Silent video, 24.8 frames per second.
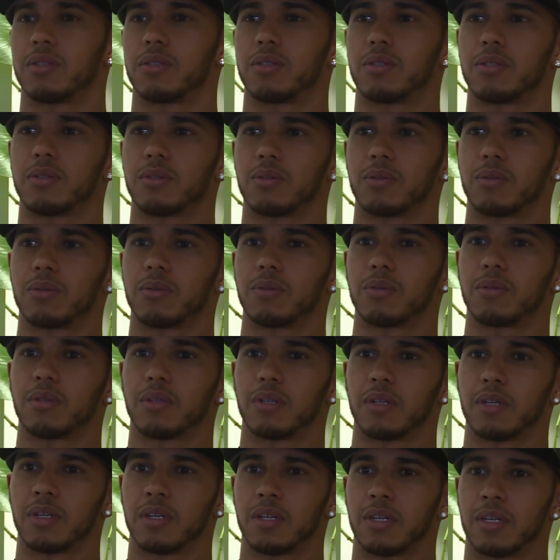To do
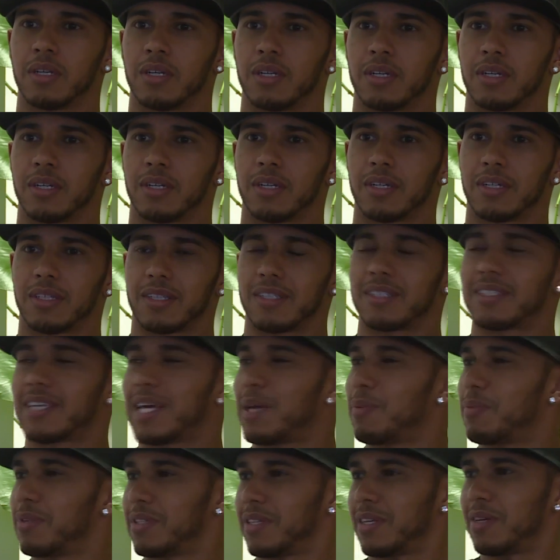the
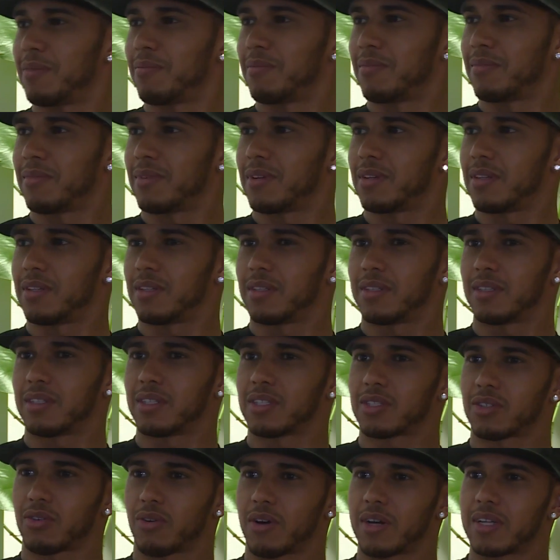same as him.
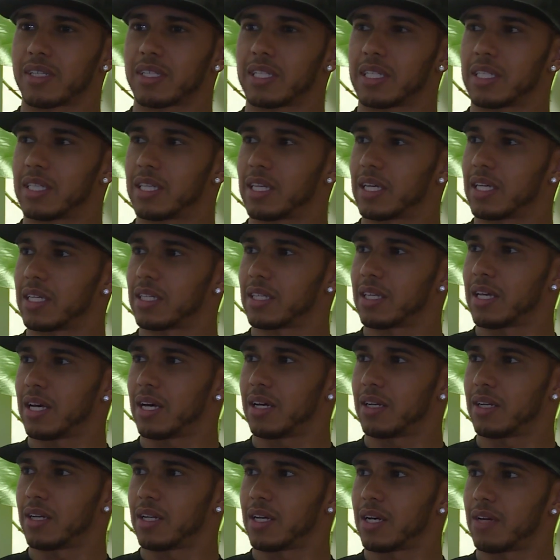And it's crazy to think
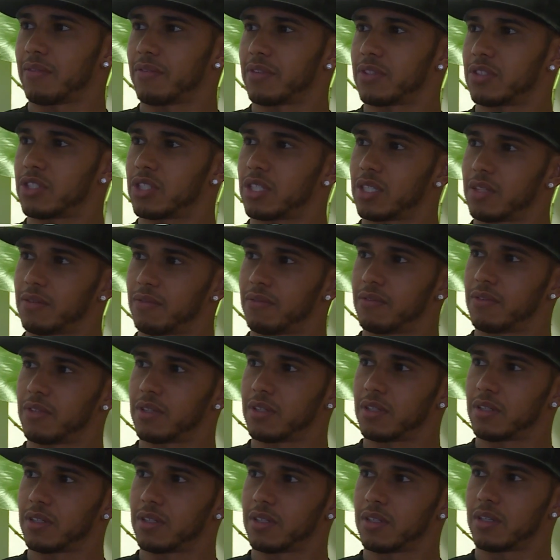now that I've
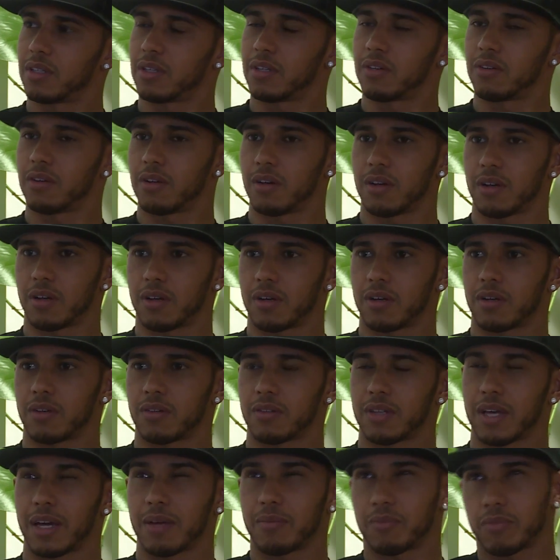achieved
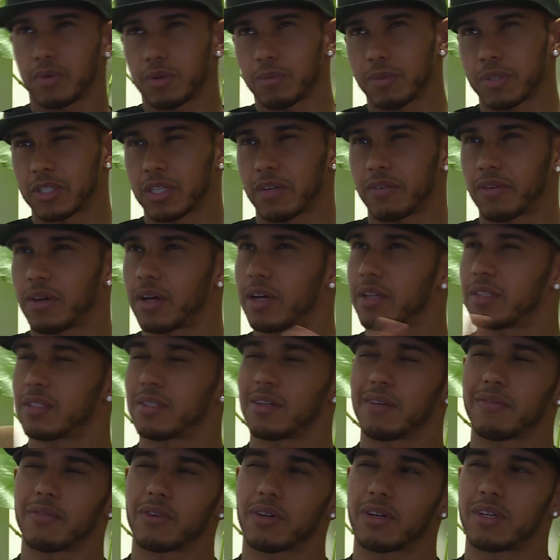that pretty much I
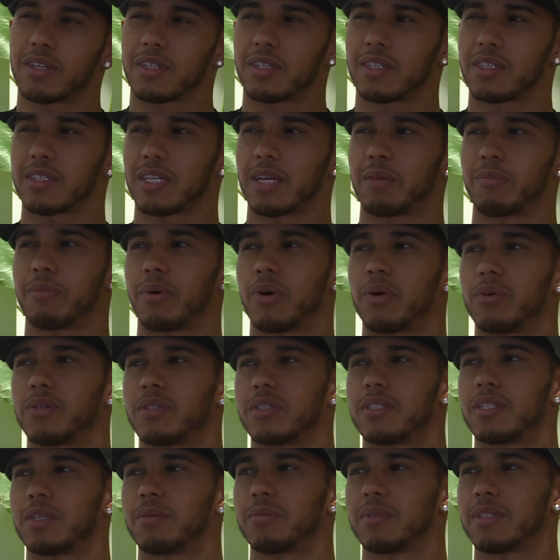still haven't got the same
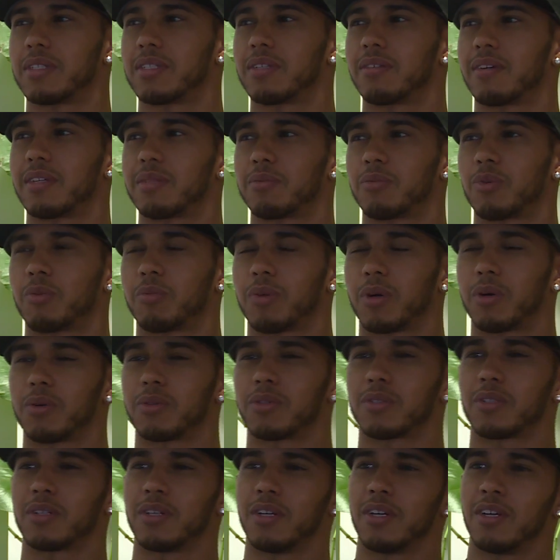poles as him. He still has more
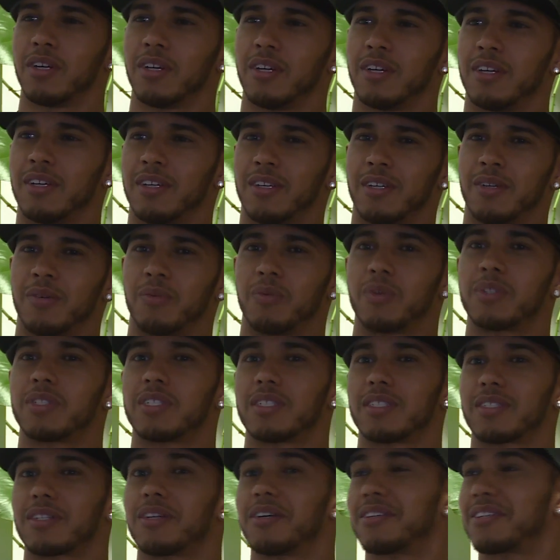poles,
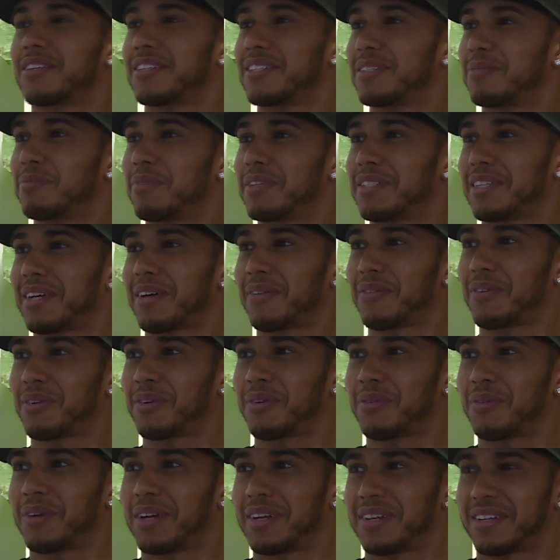which is good because it means I have
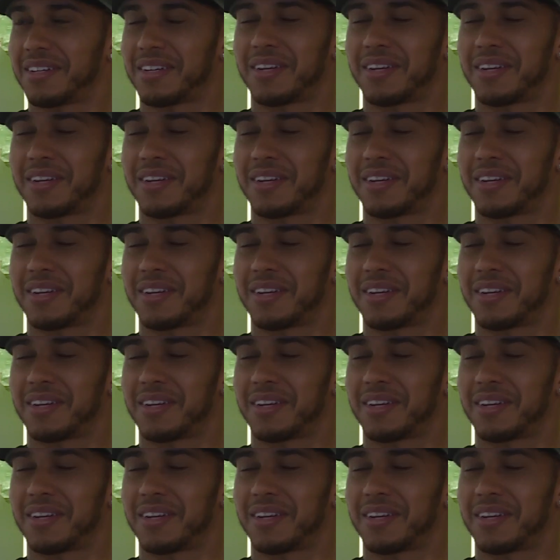a long way.